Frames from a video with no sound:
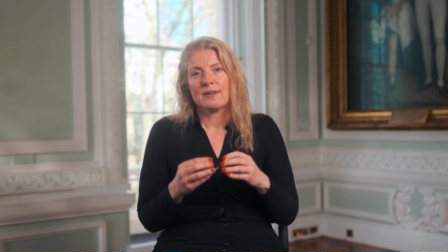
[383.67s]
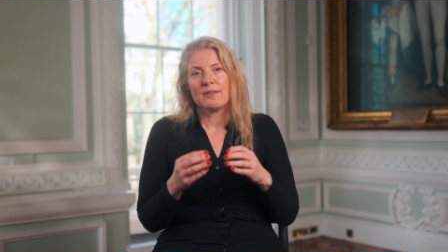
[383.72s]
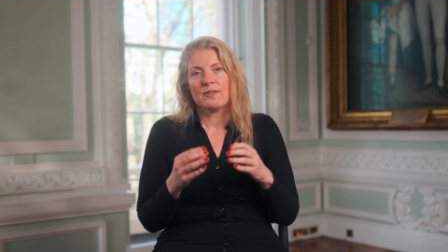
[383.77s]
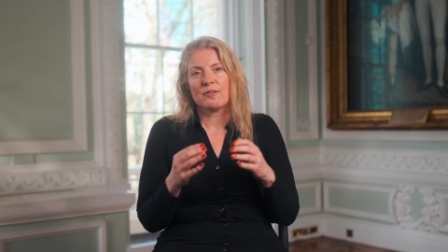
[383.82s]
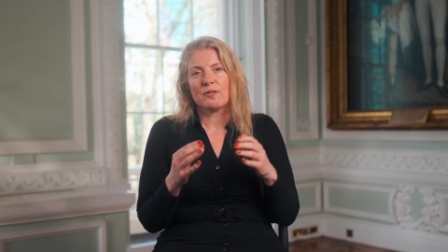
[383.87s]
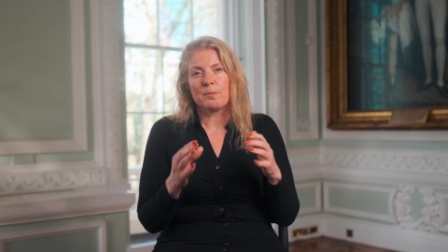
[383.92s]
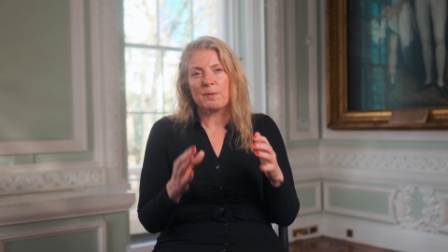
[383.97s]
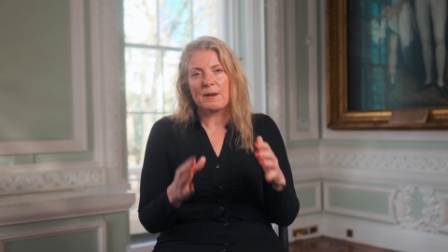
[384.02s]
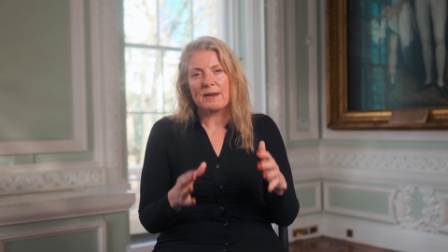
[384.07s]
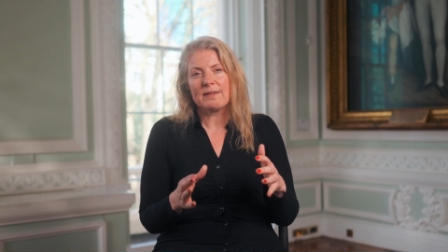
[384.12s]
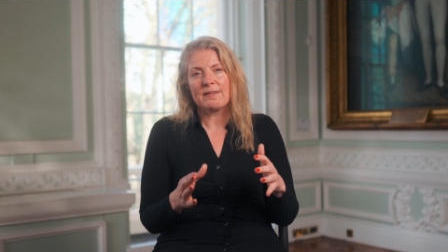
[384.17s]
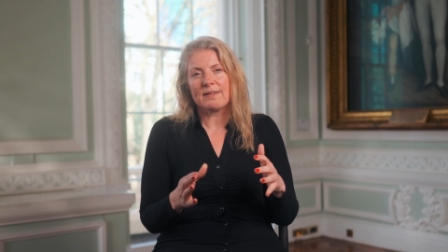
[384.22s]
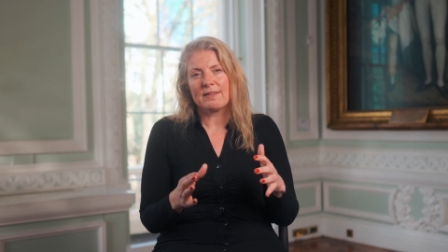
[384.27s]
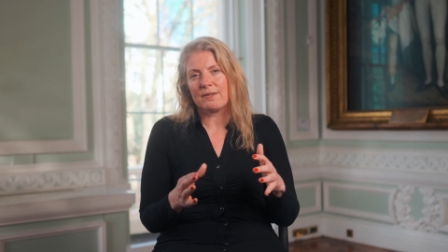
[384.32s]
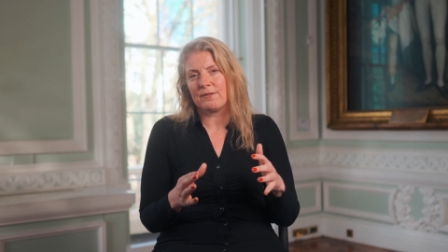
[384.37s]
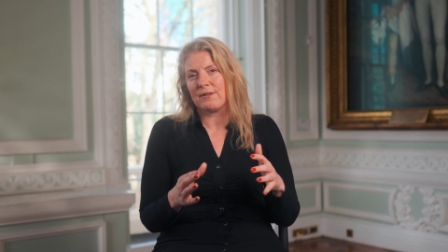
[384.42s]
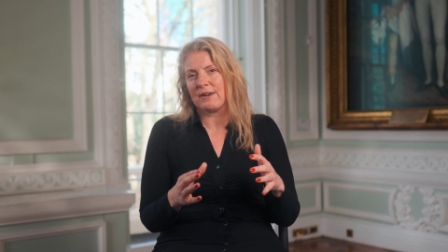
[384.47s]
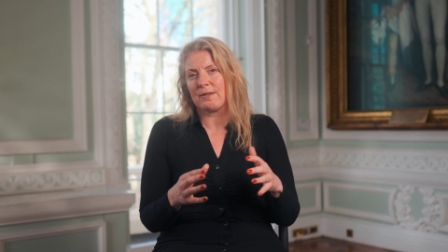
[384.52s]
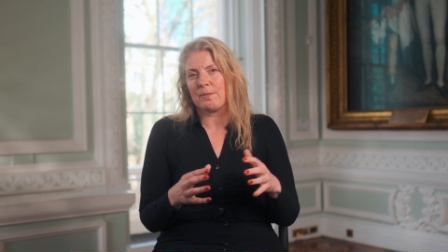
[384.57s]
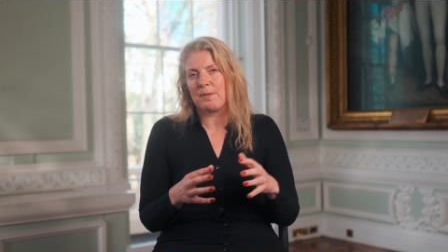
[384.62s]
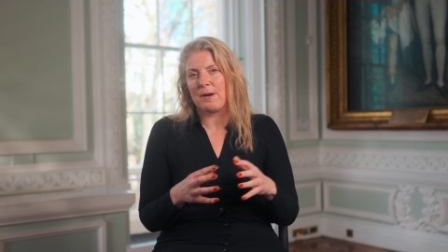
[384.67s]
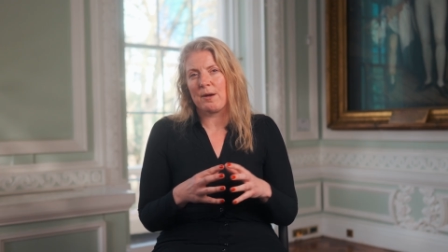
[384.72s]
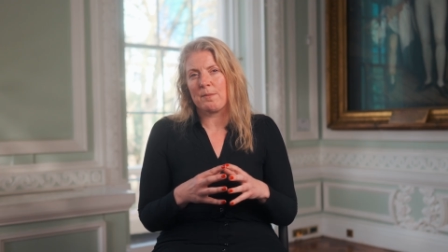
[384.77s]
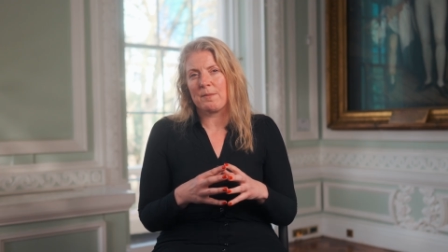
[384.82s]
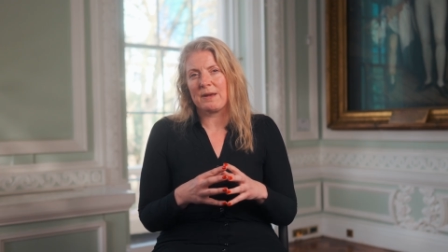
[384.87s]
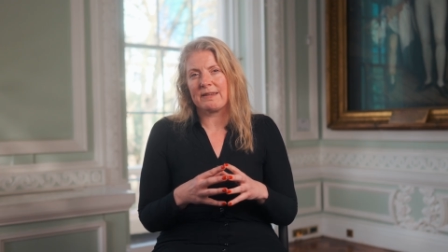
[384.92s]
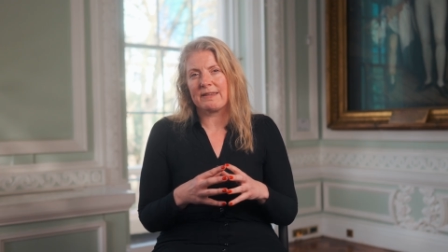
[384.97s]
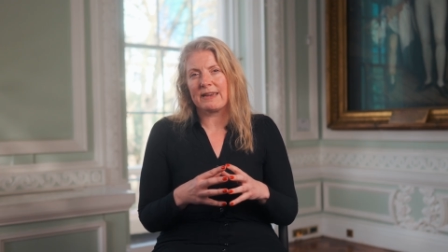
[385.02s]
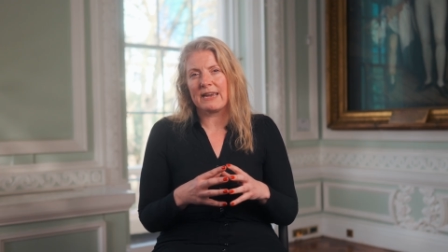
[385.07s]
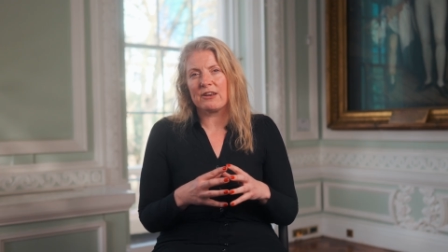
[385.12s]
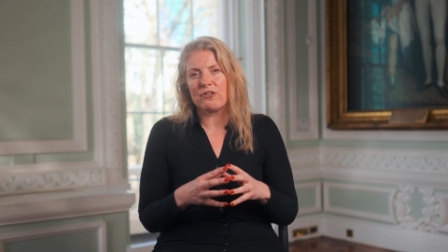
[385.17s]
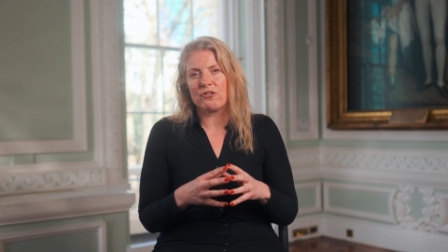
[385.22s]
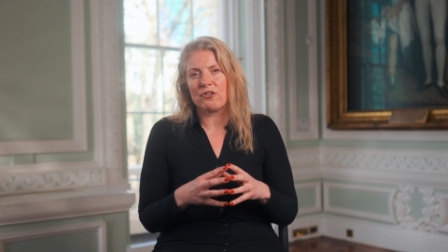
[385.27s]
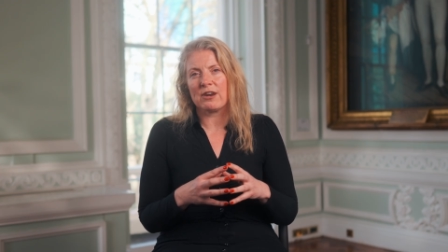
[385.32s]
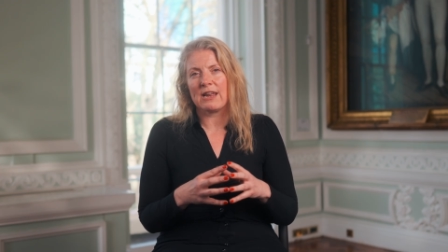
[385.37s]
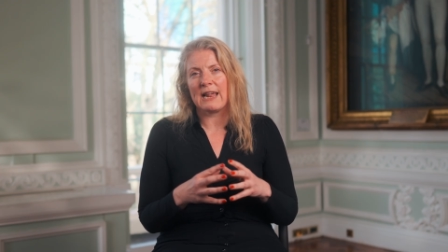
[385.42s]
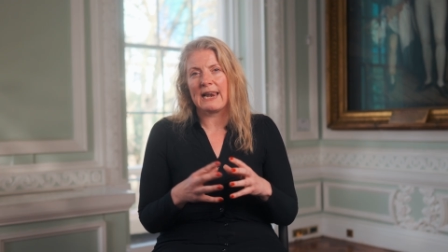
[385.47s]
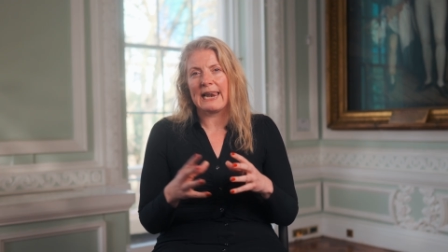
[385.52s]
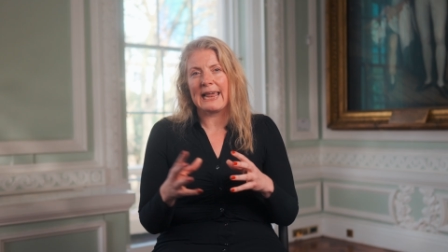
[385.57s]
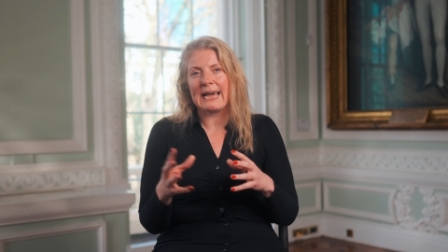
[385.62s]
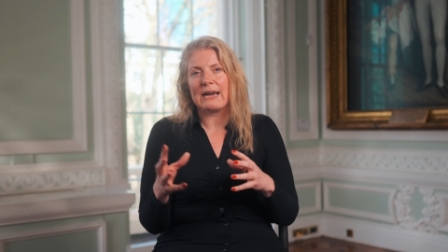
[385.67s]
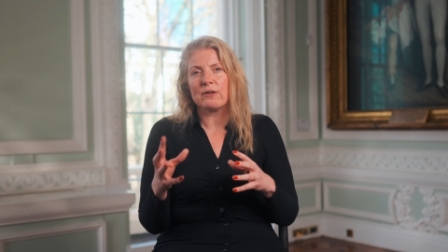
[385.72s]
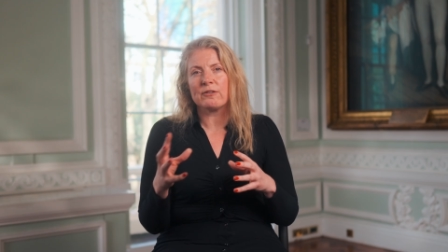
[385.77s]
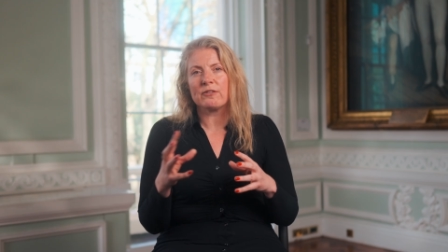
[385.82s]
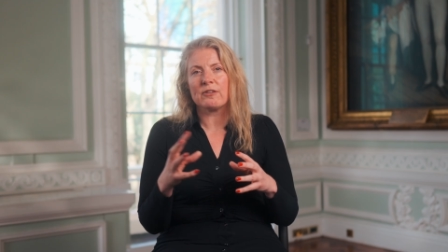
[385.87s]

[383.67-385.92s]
Spaces of experimentation allow